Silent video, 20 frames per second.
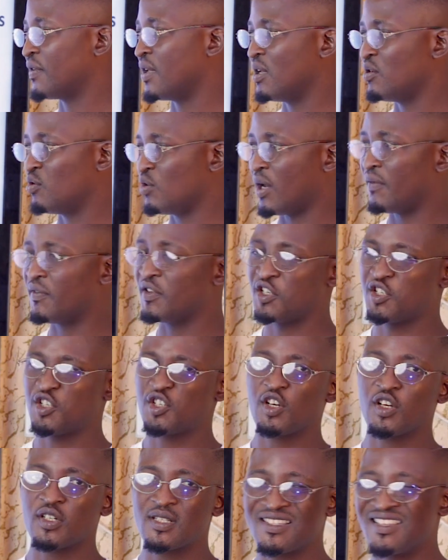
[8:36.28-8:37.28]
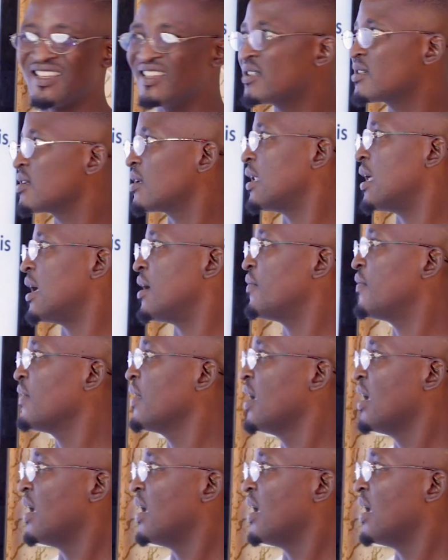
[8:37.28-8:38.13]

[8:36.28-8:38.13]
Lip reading: then you have a shortened life